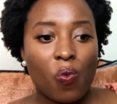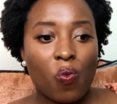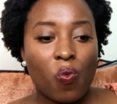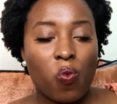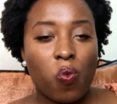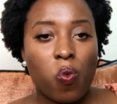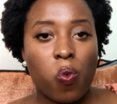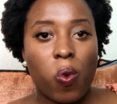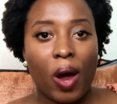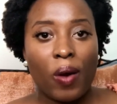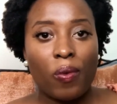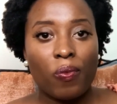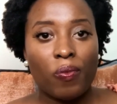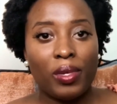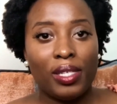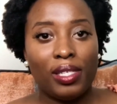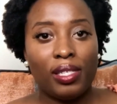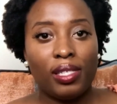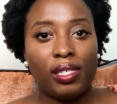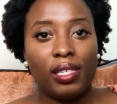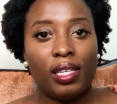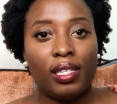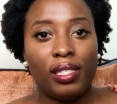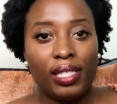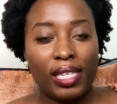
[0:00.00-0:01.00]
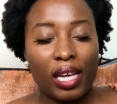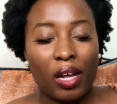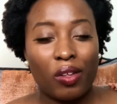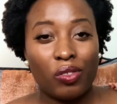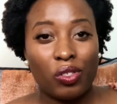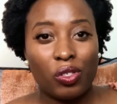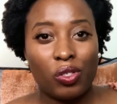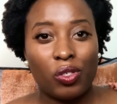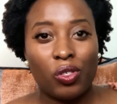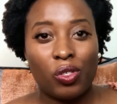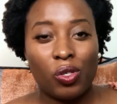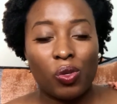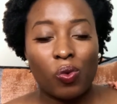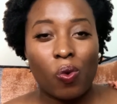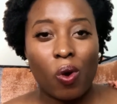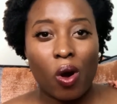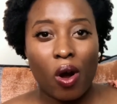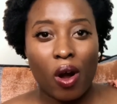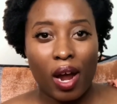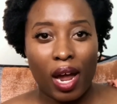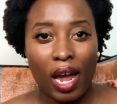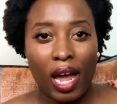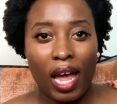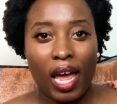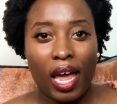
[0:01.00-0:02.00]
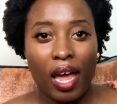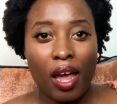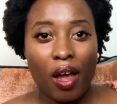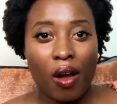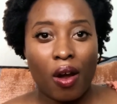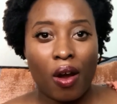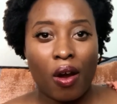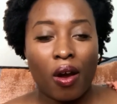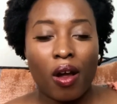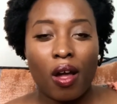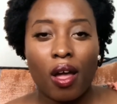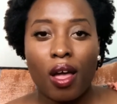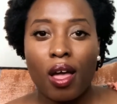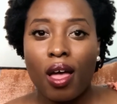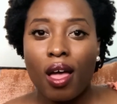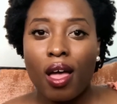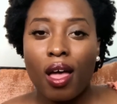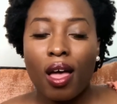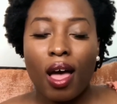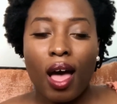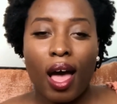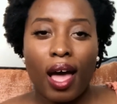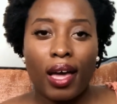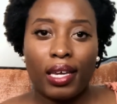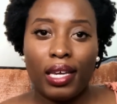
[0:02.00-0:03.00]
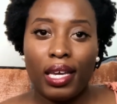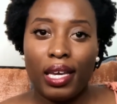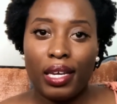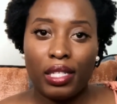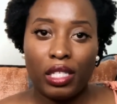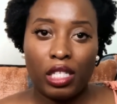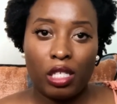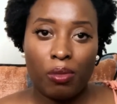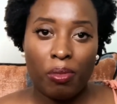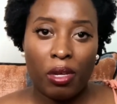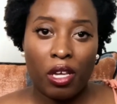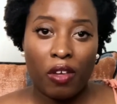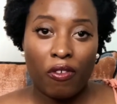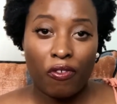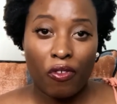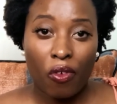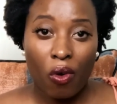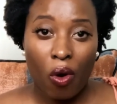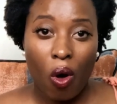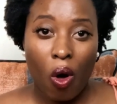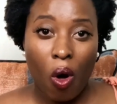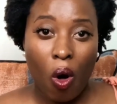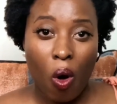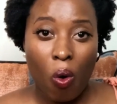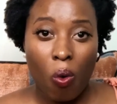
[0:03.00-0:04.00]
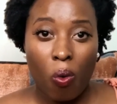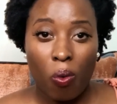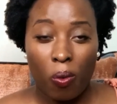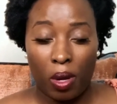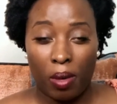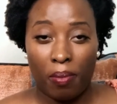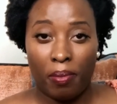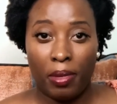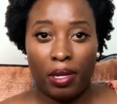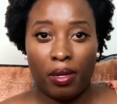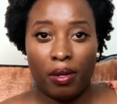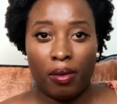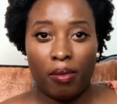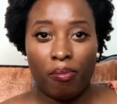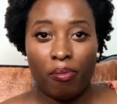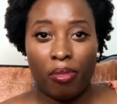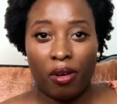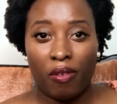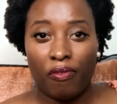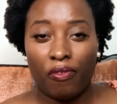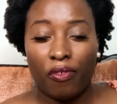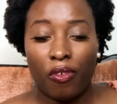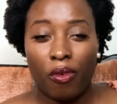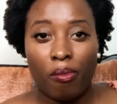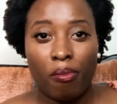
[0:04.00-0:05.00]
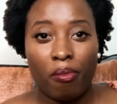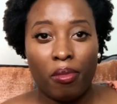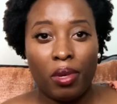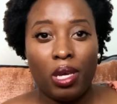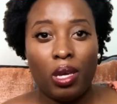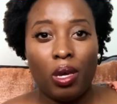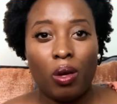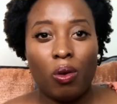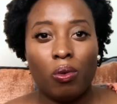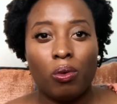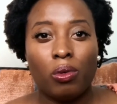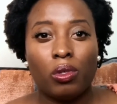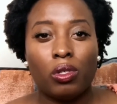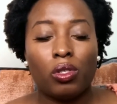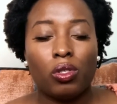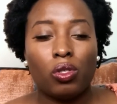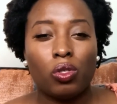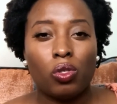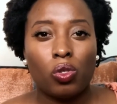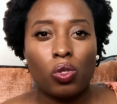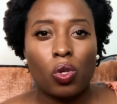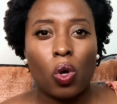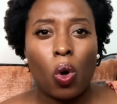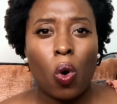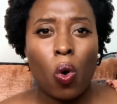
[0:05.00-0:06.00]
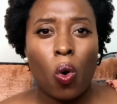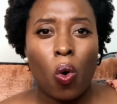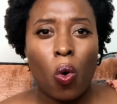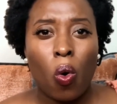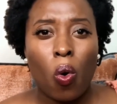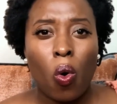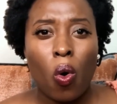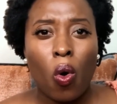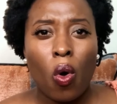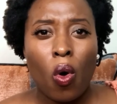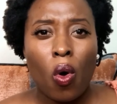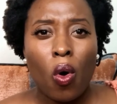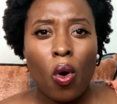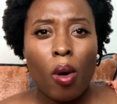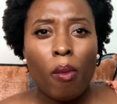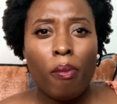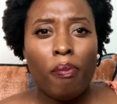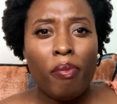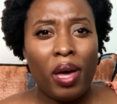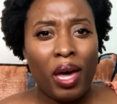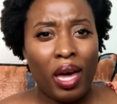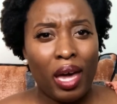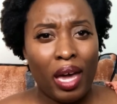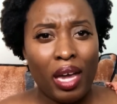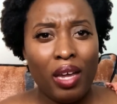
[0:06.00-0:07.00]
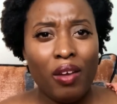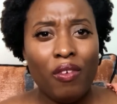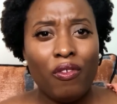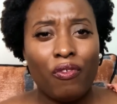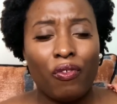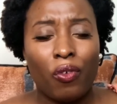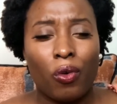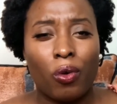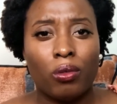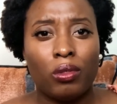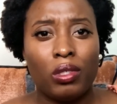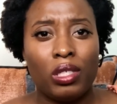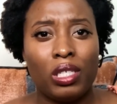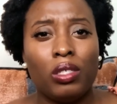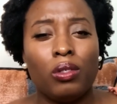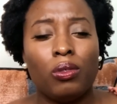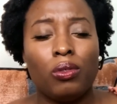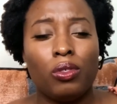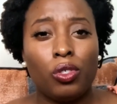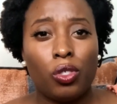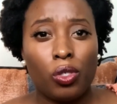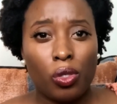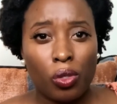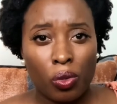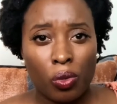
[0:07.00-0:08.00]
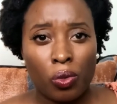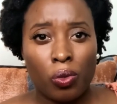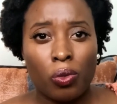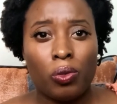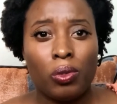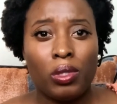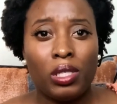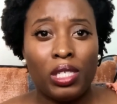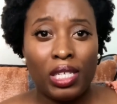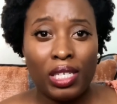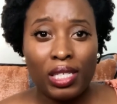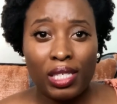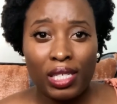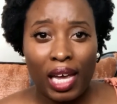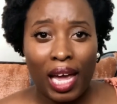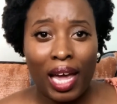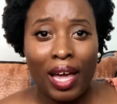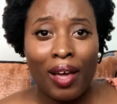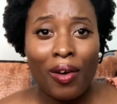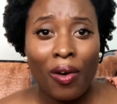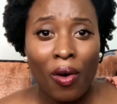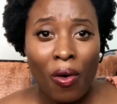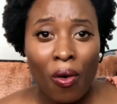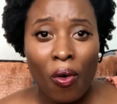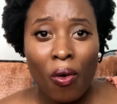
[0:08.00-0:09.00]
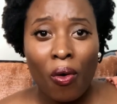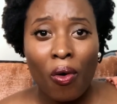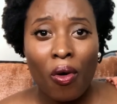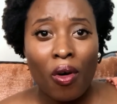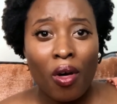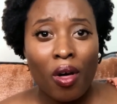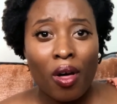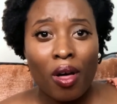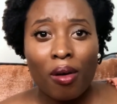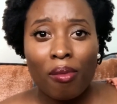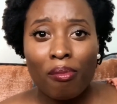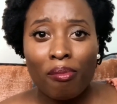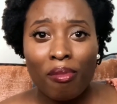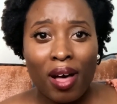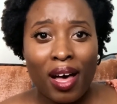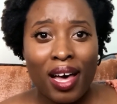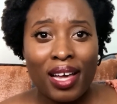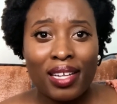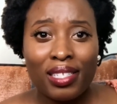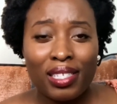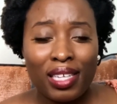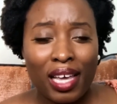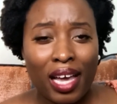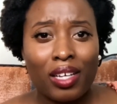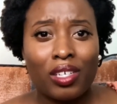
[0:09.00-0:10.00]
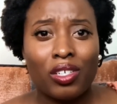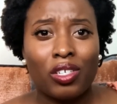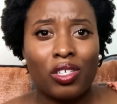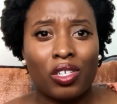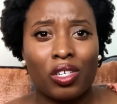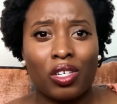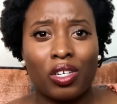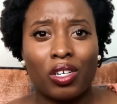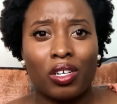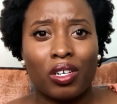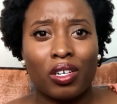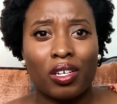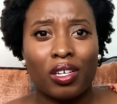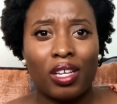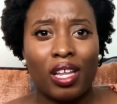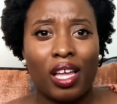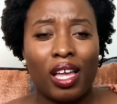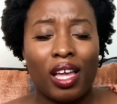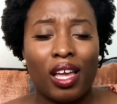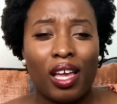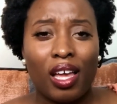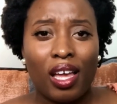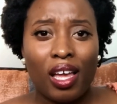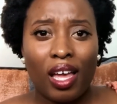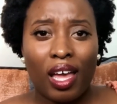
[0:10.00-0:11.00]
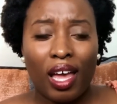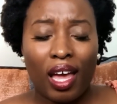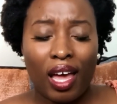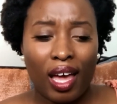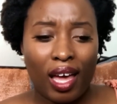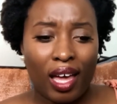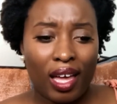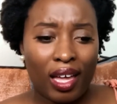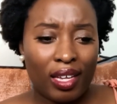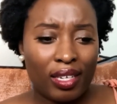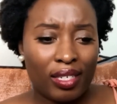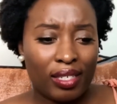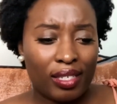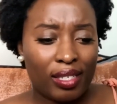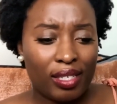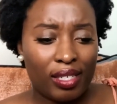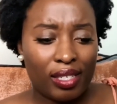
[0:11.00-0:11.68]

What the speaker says: when we sit down to do our hair, I can't speak for all women, but for me it was so painful to detangle my texture. And